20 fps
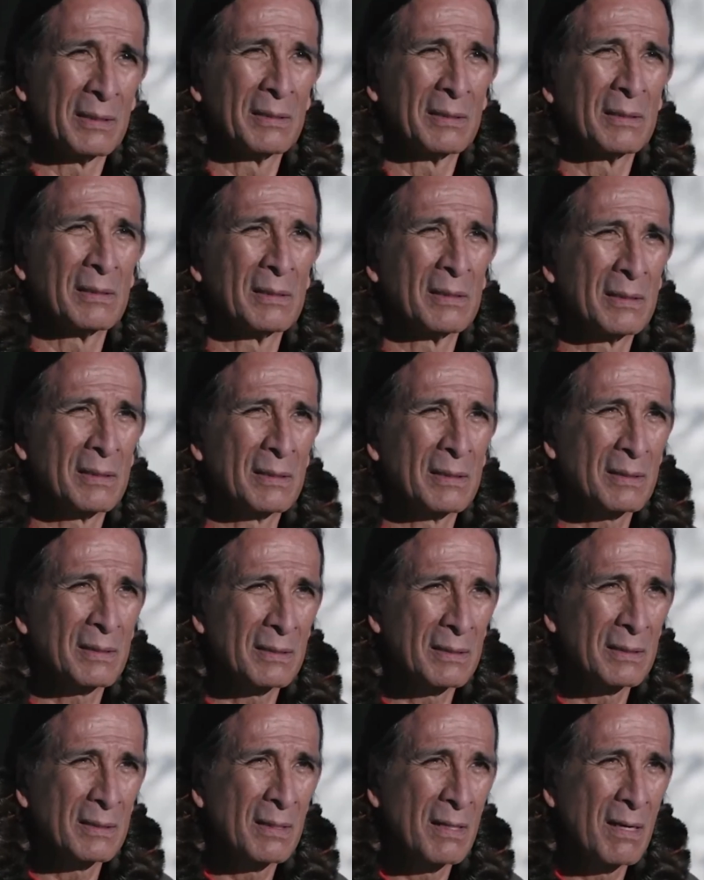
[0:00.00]

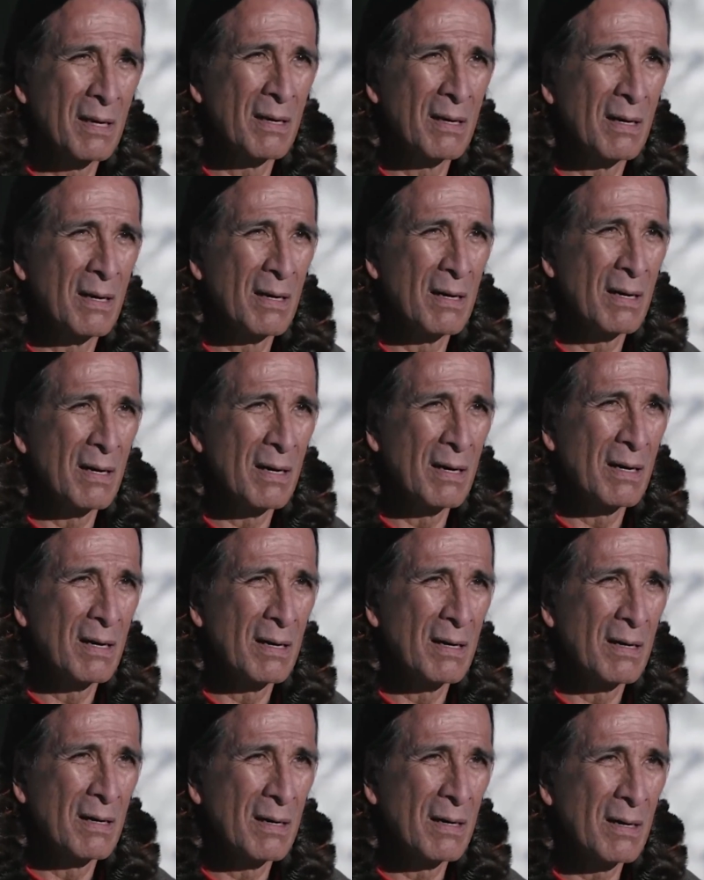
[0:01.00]
30-mile-an-hour winds
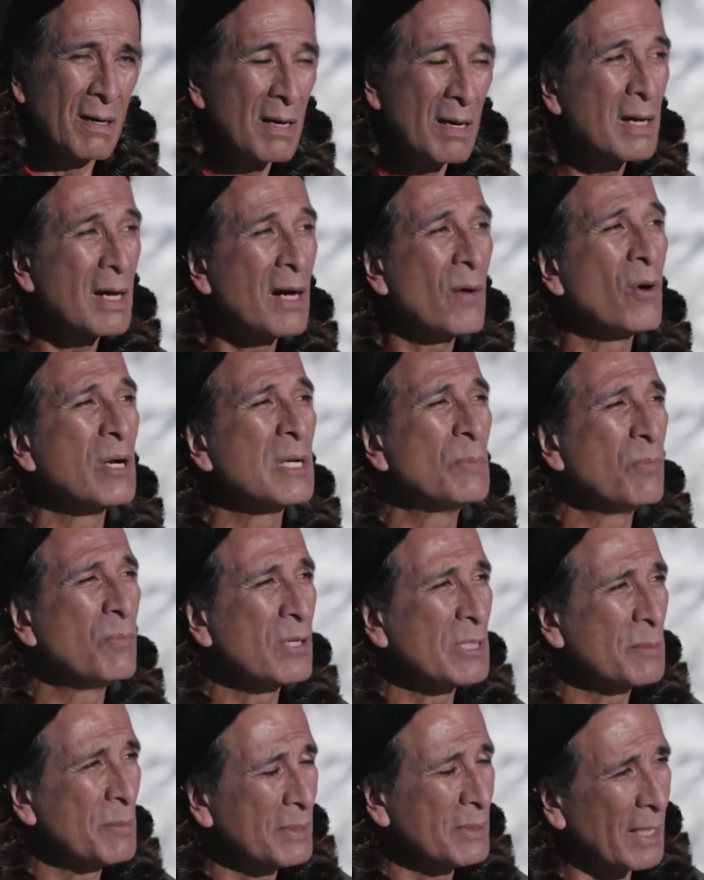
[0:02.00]
and it was probably
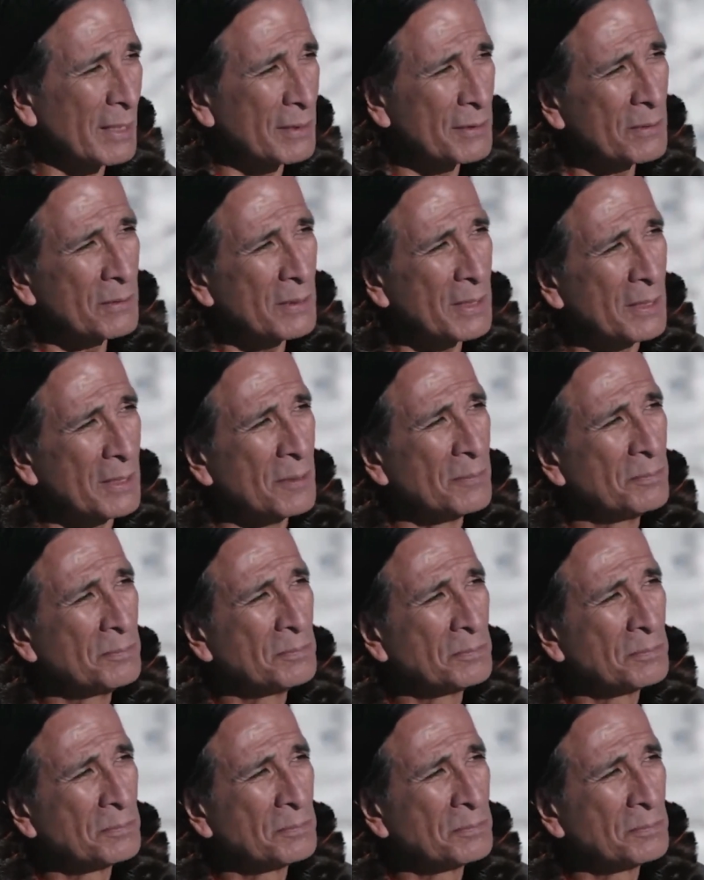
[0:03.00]
15 degrees